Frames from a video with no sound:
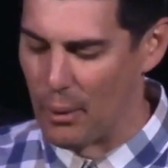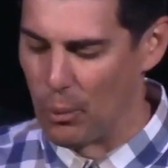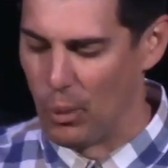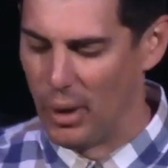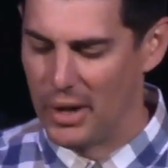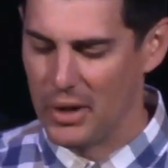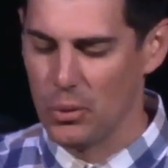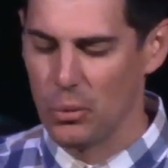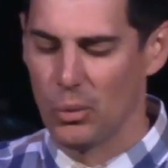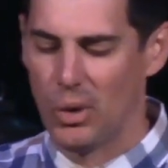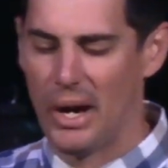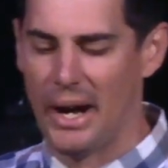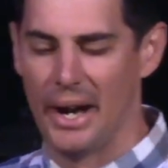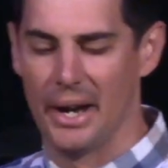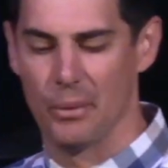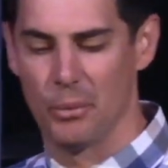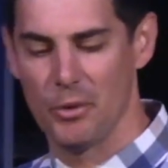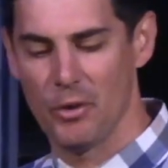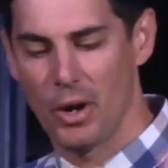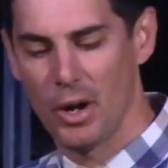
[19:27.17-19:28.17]
What and
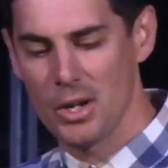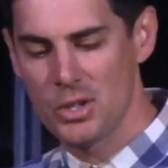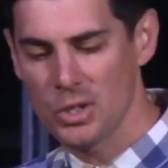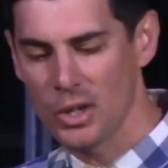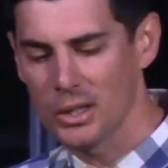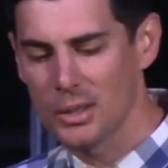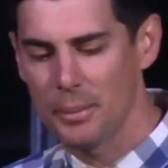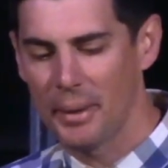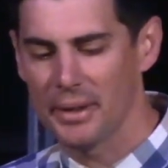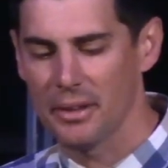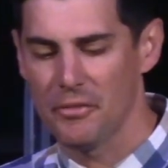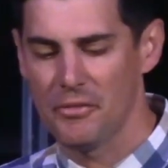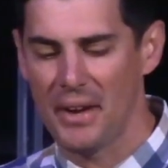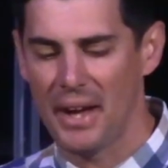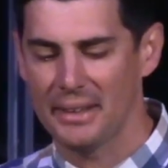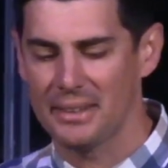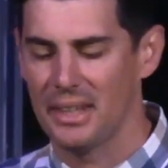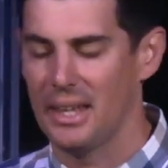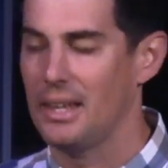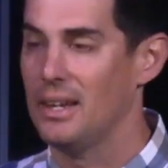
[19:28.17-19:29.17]
why? We've already talked about the
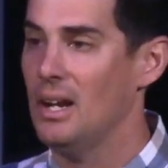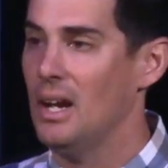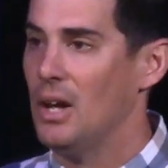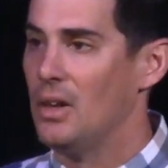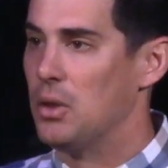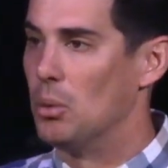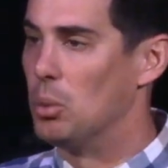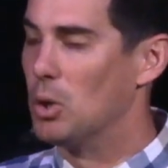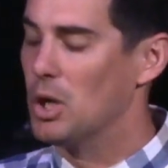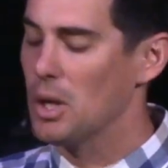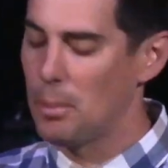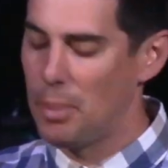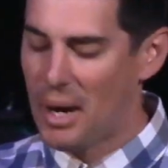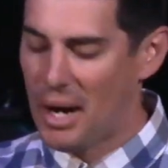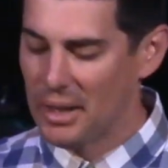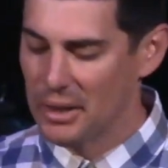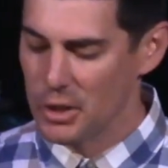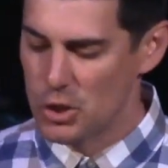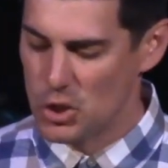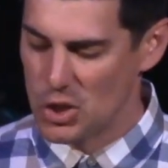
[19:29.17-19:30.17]
fact that the word
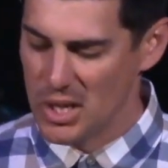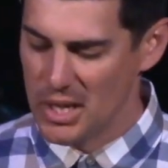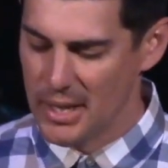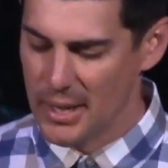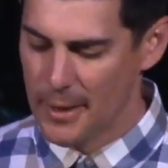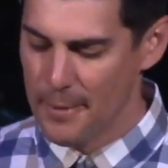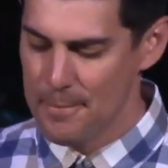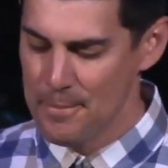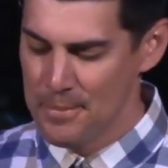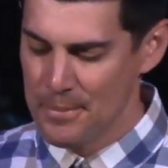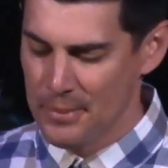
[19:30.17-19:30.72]
apologia